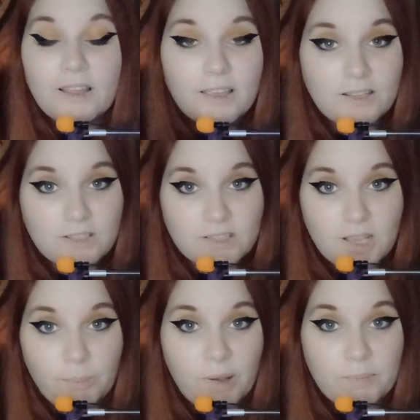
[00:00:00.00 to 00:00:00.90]
It does
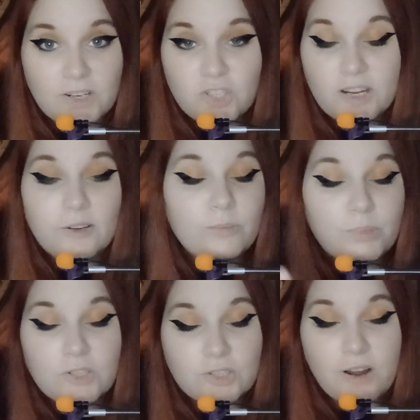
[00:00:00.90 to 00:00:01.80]
help out my channel,
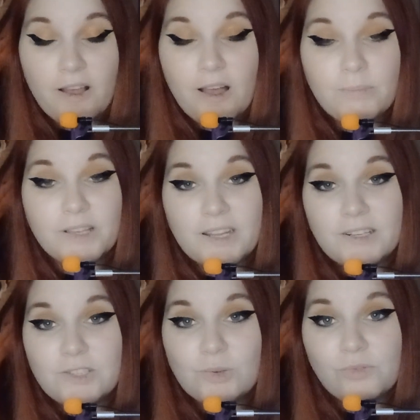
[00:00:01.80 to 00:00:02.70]
but you're not
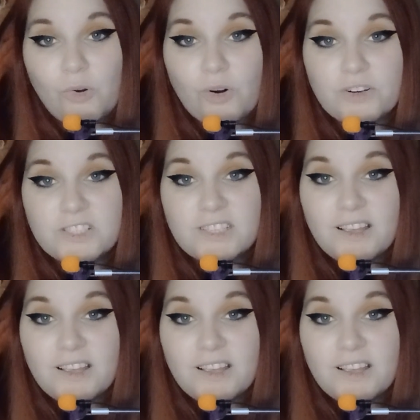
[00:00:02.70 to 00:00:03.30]
obligated to, of course.